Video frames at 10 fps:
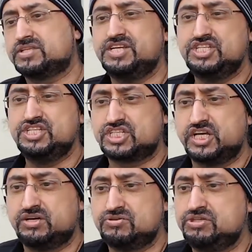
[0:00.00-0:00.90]
the Ninja
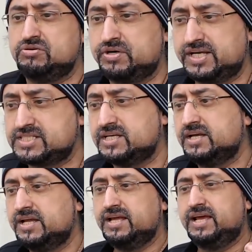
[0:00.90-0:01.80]
Turtles, you pricks.
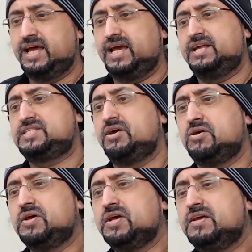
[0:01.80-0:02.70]

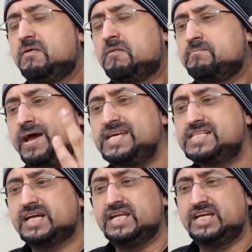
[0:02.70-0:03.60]
So
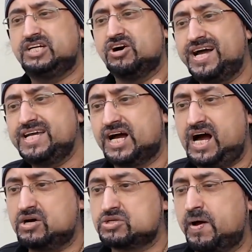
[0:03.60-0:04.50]
basically,
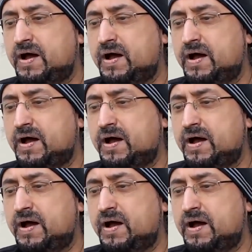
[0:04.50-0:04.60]
Giger.